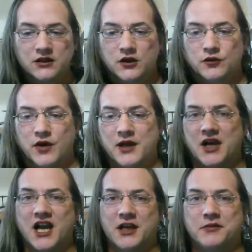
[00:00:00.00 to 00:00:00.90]
Right
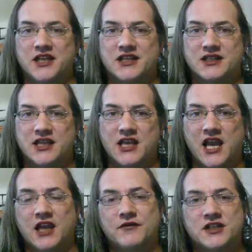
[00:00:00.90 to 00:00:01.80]
behind me is the
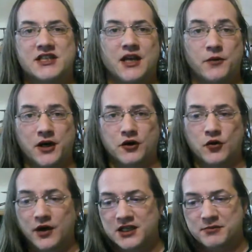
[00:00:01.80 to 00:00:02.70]
canvas that we are
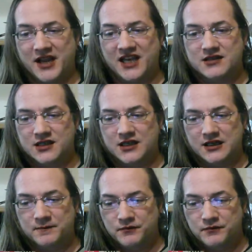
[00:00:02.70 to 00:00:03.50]
going to paint on,